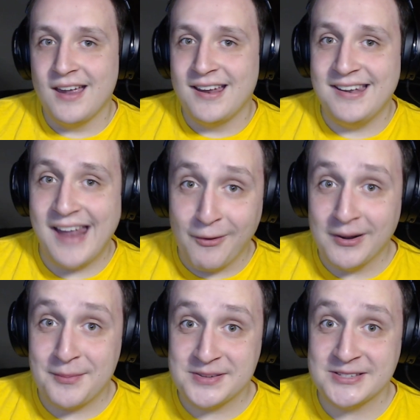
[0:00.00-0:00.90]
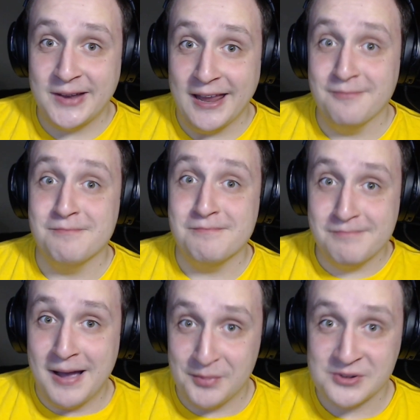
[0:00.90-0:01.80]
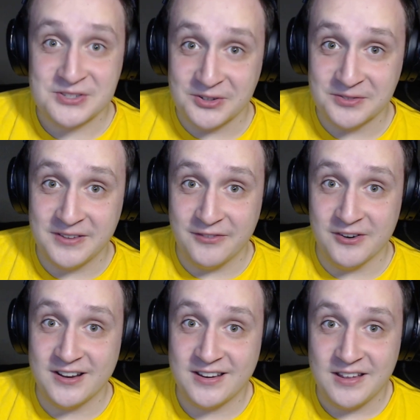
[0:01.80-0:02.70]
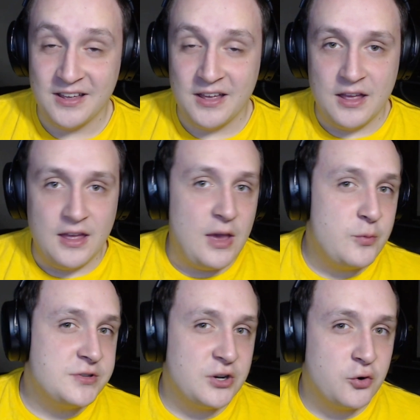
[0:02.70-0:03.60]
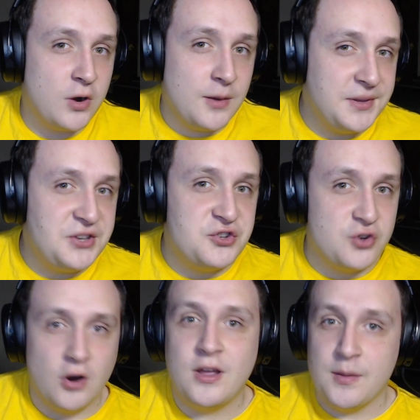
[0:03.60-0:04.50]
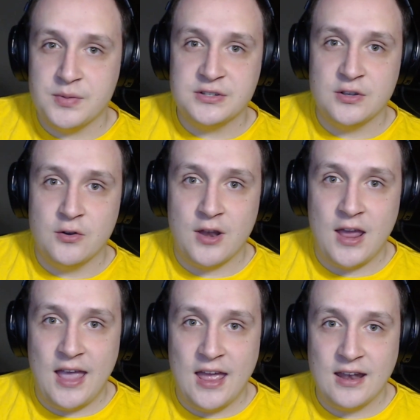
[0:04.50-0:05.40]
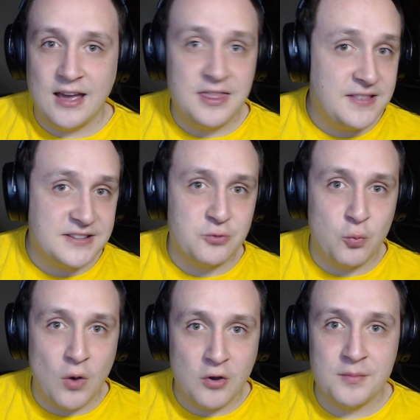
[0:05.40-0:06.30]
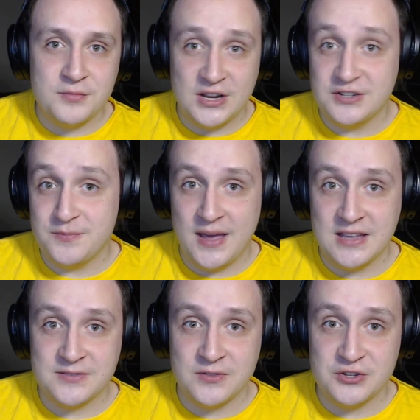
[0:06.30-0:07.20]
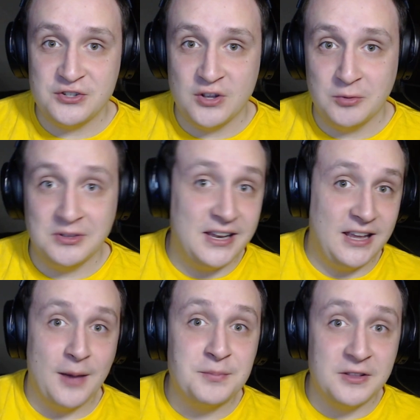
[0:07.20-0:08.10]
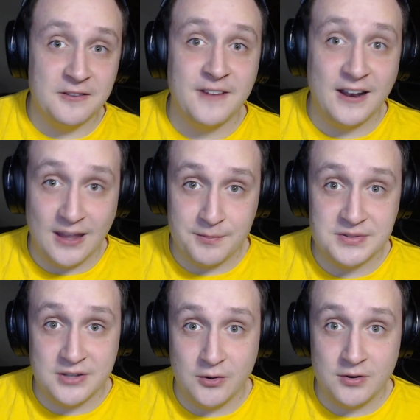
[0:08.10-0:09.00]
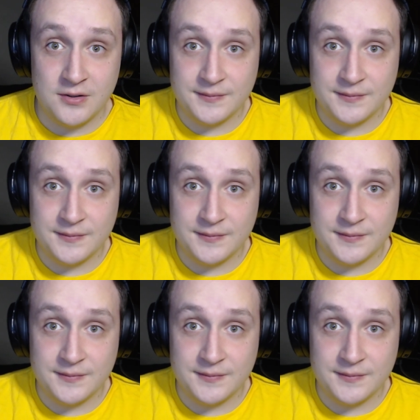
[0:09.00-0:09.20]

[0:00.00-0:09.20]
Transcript: Now on episode 8, my personal favorite. It was an incredibly dark episode, and I think that's a welcome change of pace for the show leading up to the final episode.